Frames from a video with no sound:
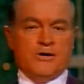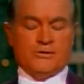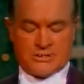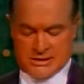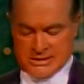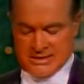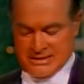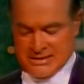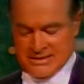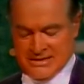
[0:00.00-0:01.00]
the most
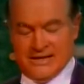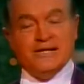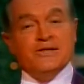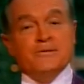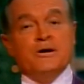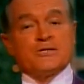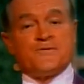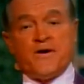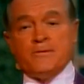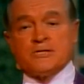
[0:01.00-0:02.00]

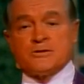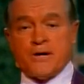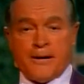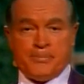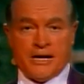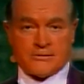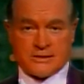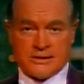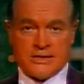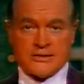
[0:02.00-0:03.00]
famous
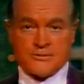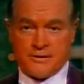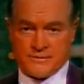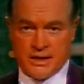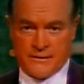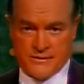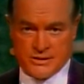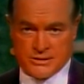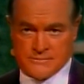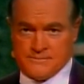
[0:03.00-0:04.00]
dropouts in the history of
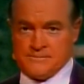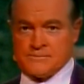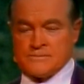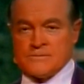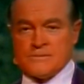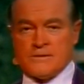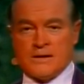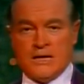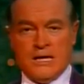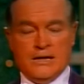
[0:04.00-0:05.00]
television. In
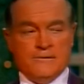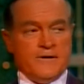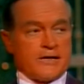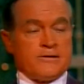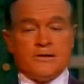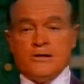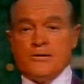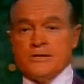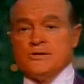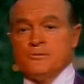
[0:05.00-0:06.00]
fact, they're the
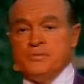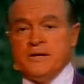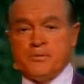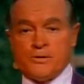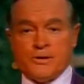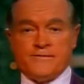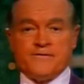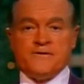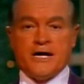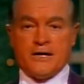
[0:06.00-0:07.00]
only two people who ever
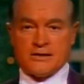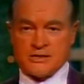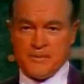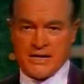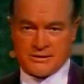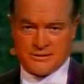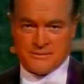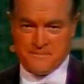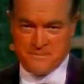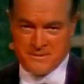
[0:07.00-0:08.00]
fired a sponsor.
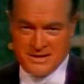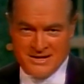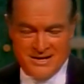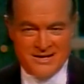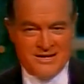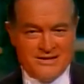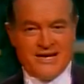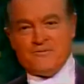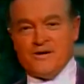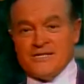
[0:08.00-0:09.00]

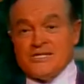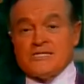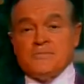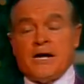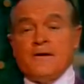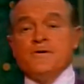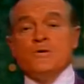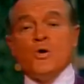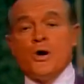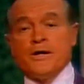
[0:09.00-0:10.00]
They won just about every
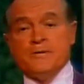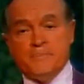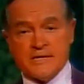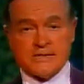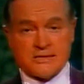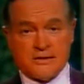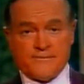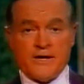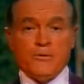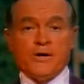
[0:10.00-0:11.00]
award in the business, and
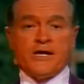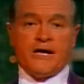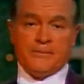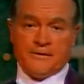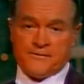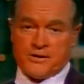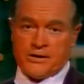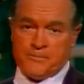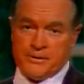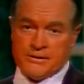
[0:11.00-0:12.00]
if they win an Emmy for
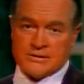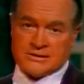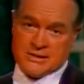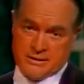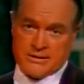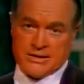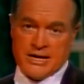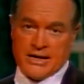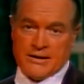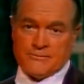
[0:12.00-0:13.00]
their appearance here
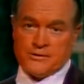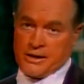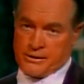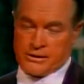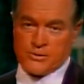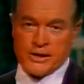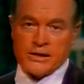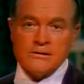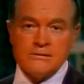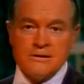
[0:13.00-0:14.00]
tonight, I'm really going to quit.